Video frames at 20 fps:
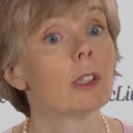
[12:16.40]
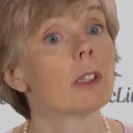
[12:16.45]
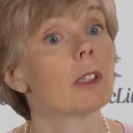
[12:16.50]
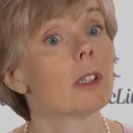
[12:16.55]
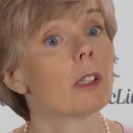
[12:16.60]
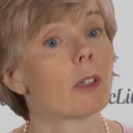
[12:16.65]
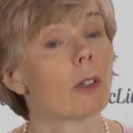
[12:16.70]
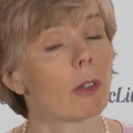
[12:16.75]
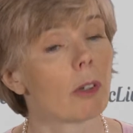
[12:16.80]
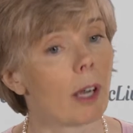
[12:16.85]

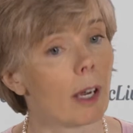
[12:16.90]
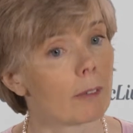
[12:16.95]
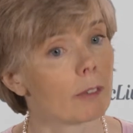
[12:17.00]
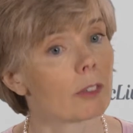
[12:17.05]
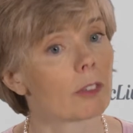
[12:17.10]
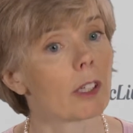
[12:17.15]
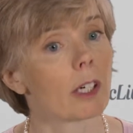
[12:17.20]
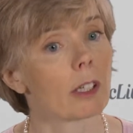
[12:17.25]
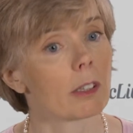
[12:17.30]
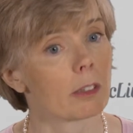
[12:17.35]
you know,
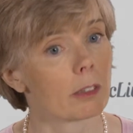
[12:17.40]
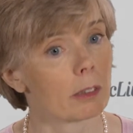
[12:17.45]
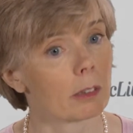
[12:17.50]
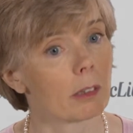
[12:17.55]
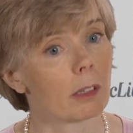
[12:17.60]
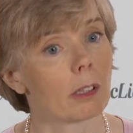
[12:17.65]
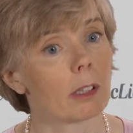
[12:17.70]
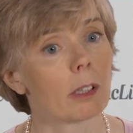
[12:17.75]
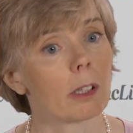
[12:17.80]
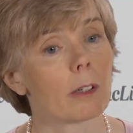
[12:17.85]
haven't had
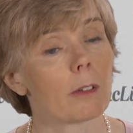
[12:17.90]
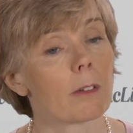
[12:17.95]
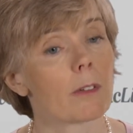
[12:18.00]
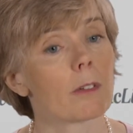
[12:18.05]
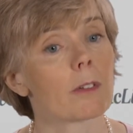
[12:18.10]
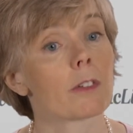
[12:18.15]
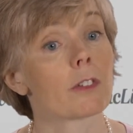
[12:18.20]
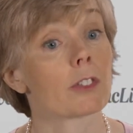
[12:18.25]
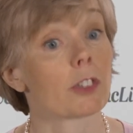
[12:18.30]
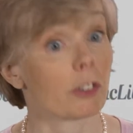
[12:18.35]
uh,
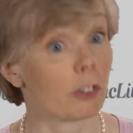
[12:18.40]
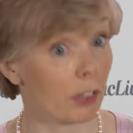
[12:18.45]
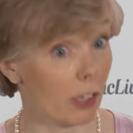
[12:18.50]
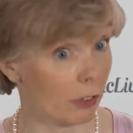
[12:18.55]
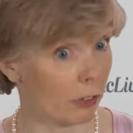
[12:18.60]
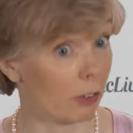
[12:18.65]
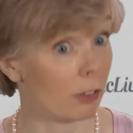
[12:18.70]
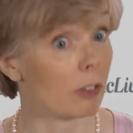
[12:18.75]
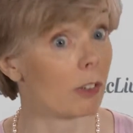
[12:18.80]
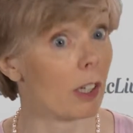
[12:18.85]
the
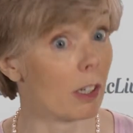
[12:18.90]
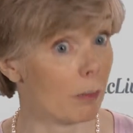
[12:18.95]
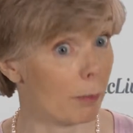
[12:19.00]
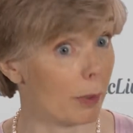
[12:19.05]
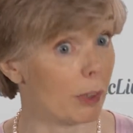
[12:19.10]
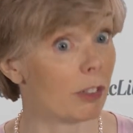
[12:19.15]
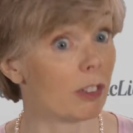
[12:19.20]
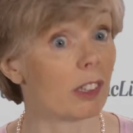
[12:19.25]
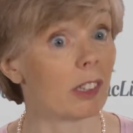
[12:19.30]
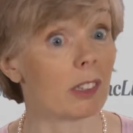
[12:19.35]
successes that have
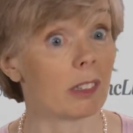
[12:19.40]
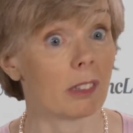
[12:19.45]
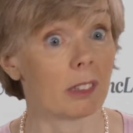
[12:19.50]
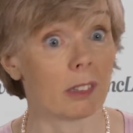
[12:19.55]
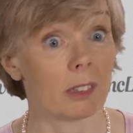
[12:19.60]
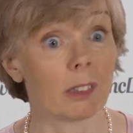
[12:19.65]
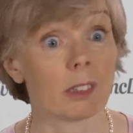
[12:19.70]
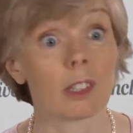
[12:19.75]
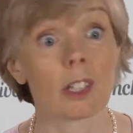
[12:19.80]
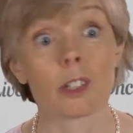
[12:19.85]
been seen
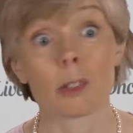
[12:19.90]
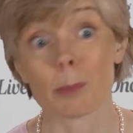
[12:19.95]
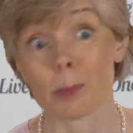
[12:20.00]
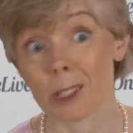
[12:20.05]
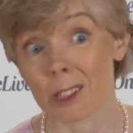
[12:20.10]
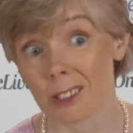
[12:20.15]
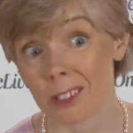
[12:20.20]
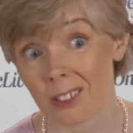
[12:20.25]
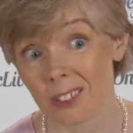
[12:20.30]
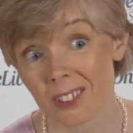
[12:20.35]
in other
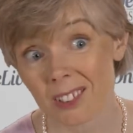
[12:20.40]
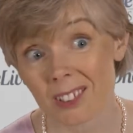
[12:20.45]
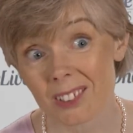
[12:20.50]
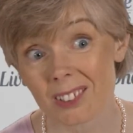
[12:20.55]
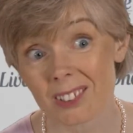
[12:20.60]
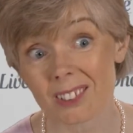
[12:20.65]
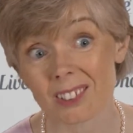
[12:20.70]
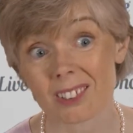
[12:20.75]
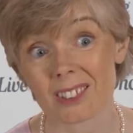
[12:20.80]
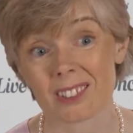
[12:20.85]

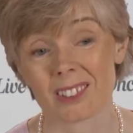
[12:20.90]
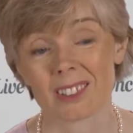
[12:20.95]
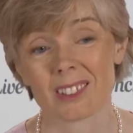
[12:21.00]
malignancies.